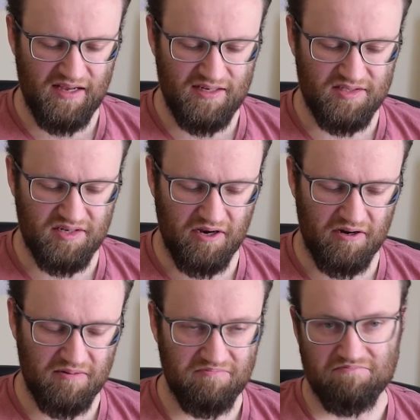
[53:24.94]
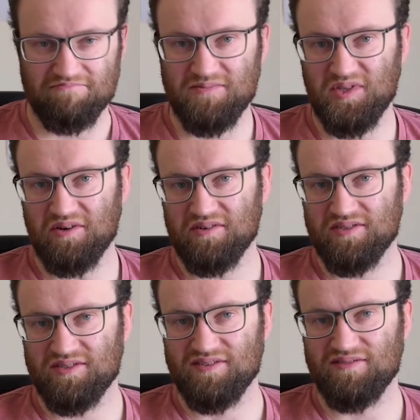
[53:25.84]
So not
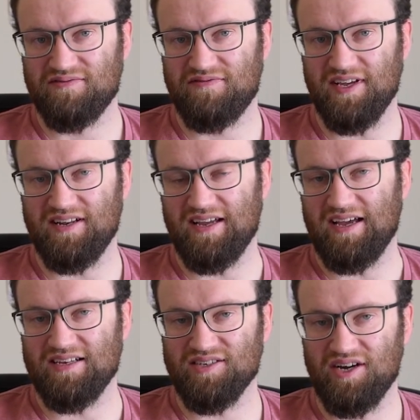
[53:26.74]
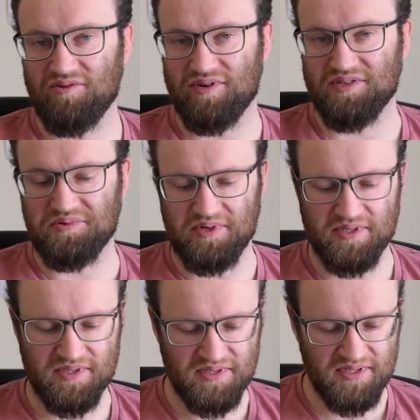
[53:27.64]
as fit as I once
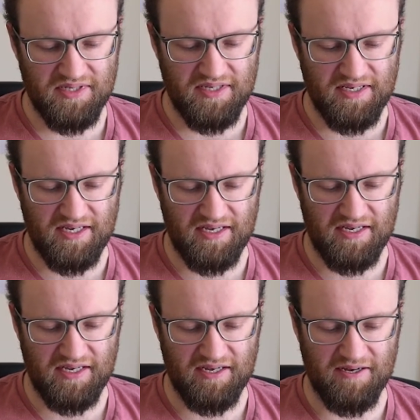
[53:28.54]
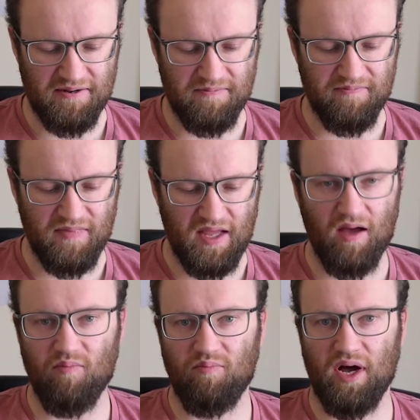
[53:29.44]
was,
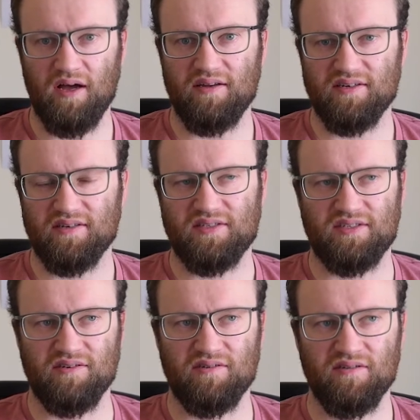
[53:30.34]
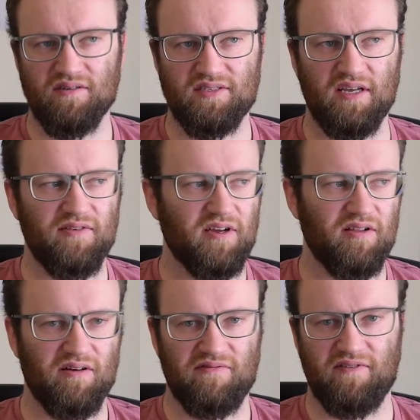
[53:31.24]
but still definitely a
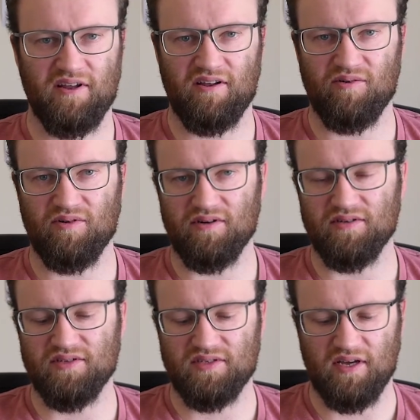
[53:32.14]
lot fitter than I was.